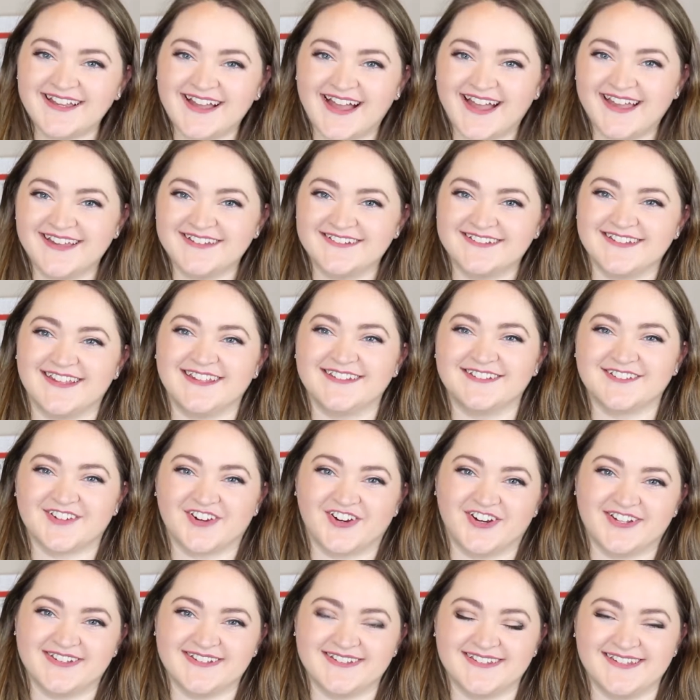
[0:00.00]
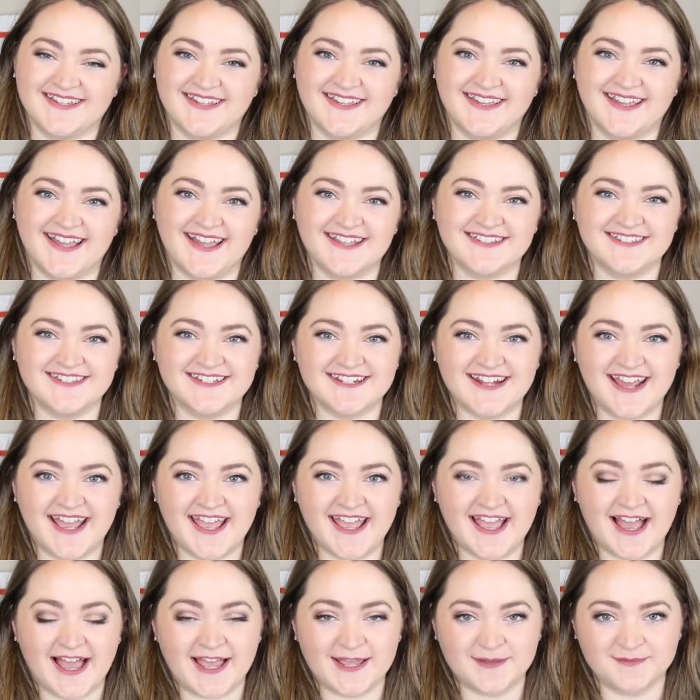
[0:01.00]
guys, it's Christy, and
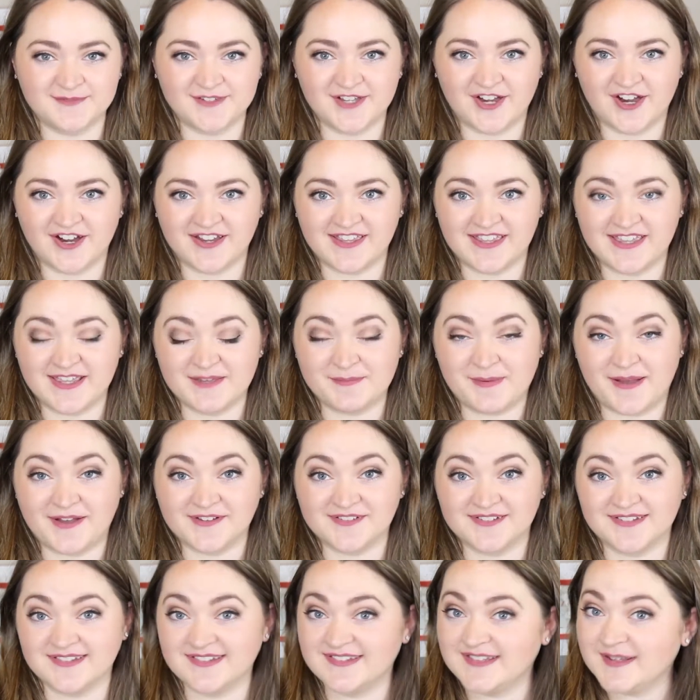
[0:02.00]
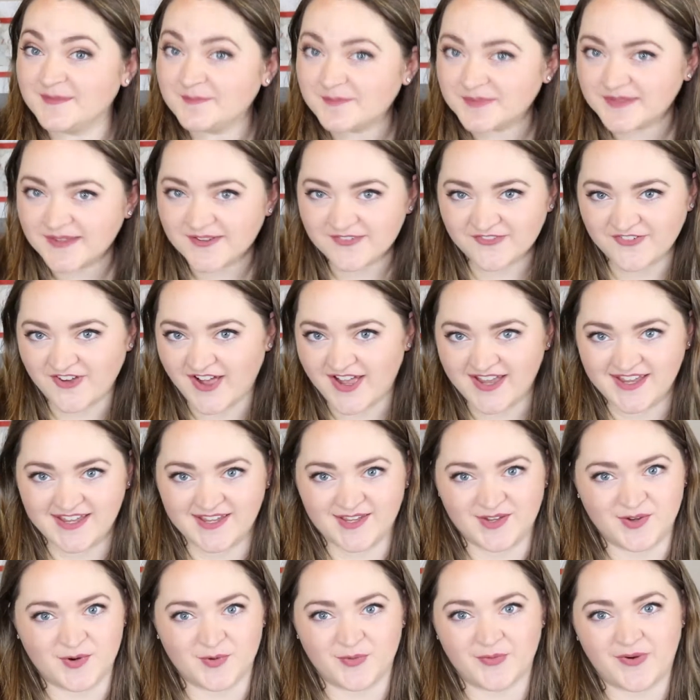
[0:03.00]
today I am talking about
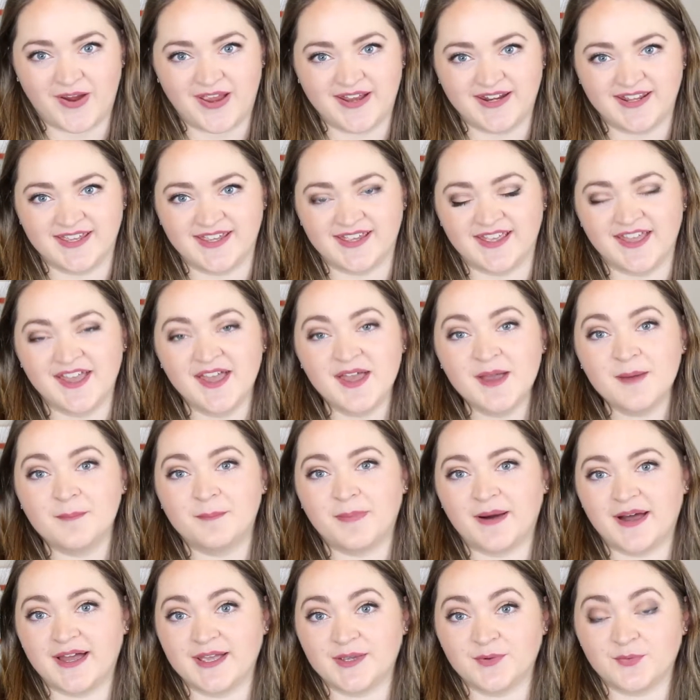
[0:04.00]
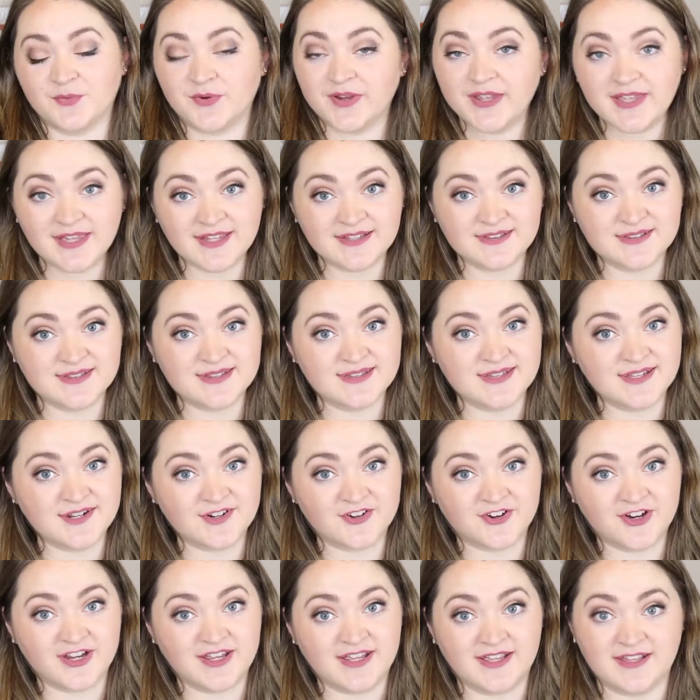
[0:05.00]
simplifying your writing by
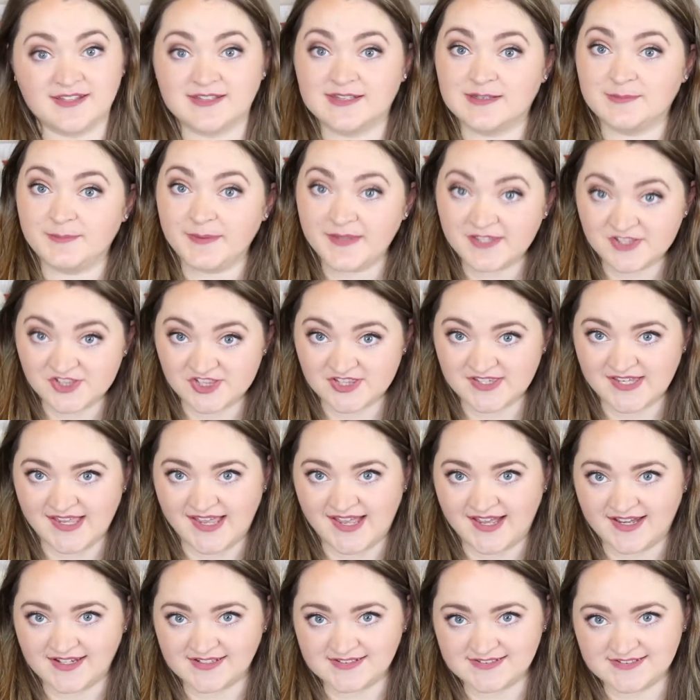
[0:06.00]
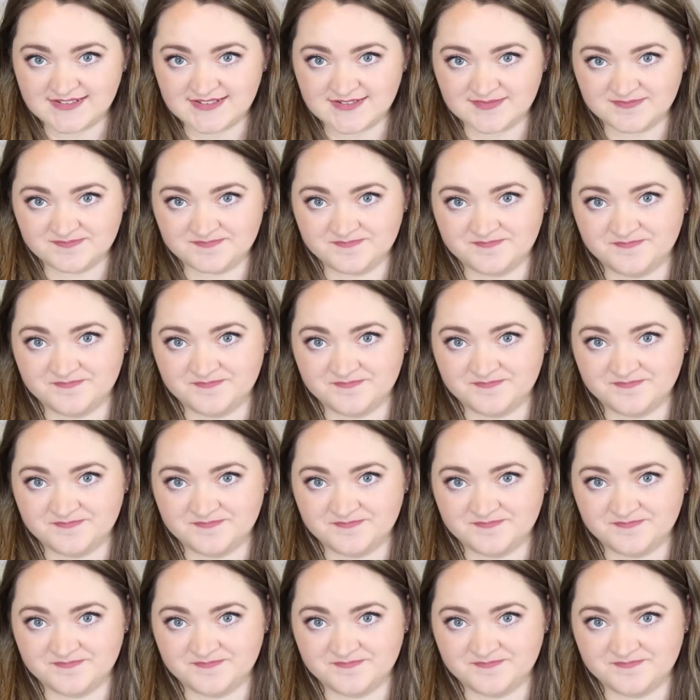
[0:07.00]
reconsidering speech tags.